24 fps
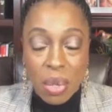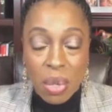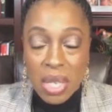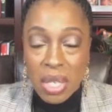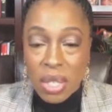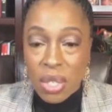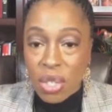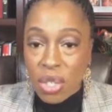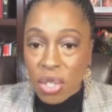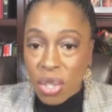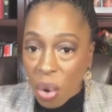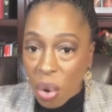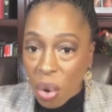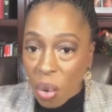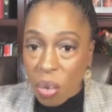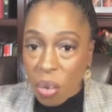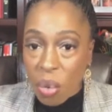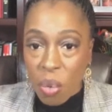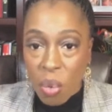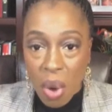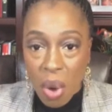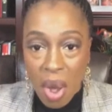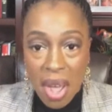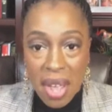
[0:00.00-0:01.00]
We
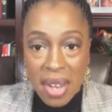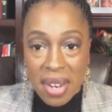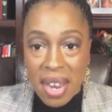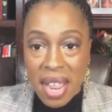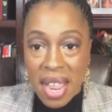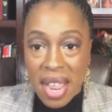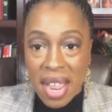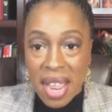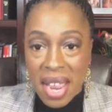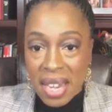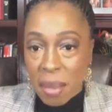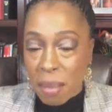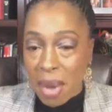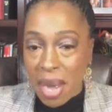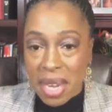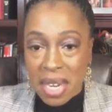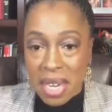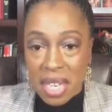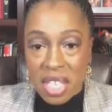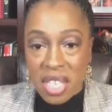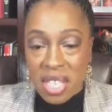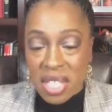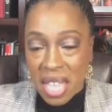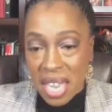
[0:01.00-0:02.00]
don't want
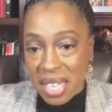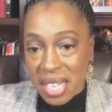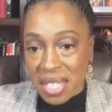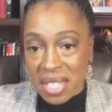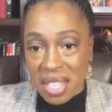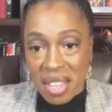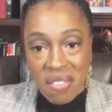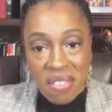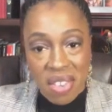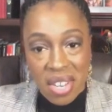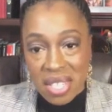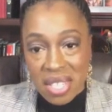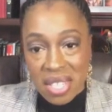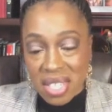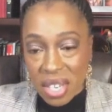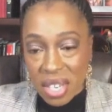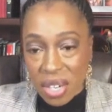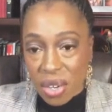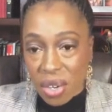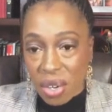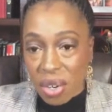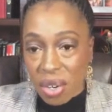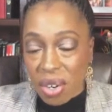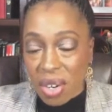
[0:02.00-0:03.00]
anybody's Thanksgiving
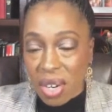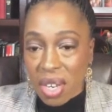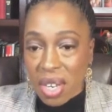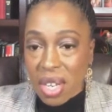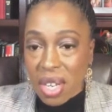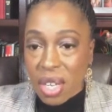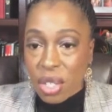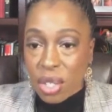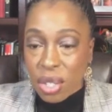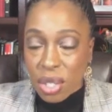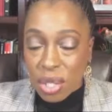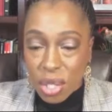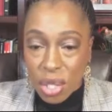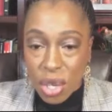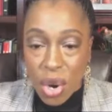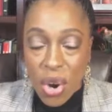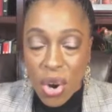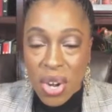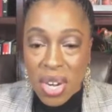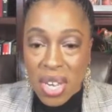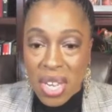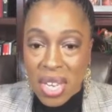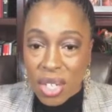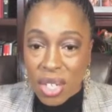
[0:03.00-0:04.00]
dinner to
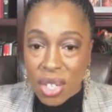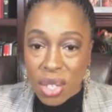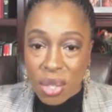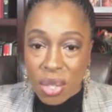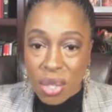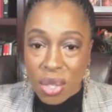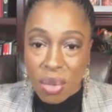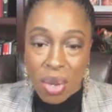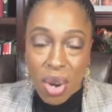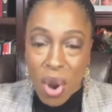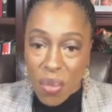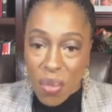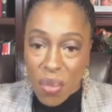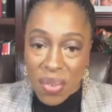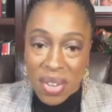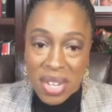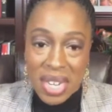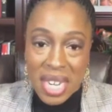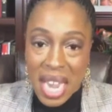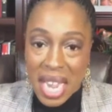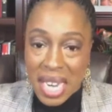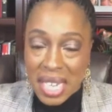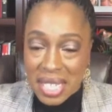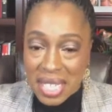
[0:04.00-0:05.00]
turn into a
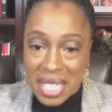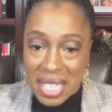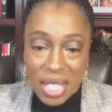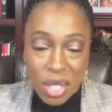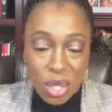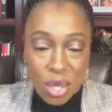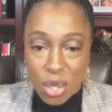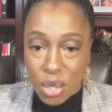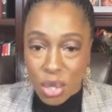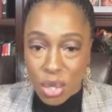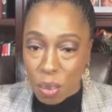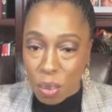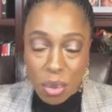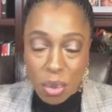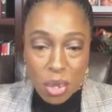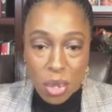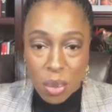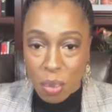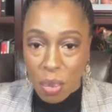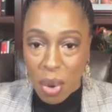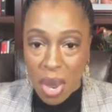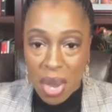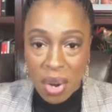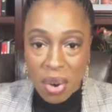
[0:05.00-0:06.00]
COVID-19 super
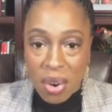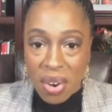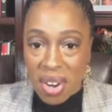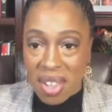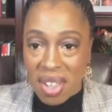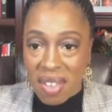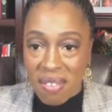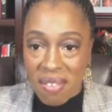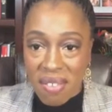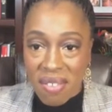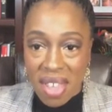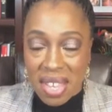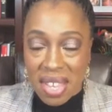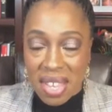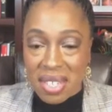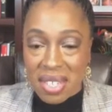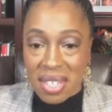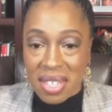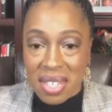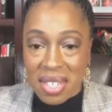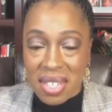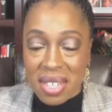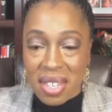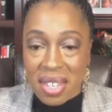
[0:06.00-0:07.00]
spreader
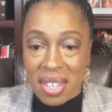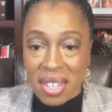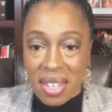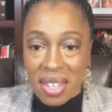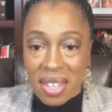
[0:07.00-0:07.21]
event.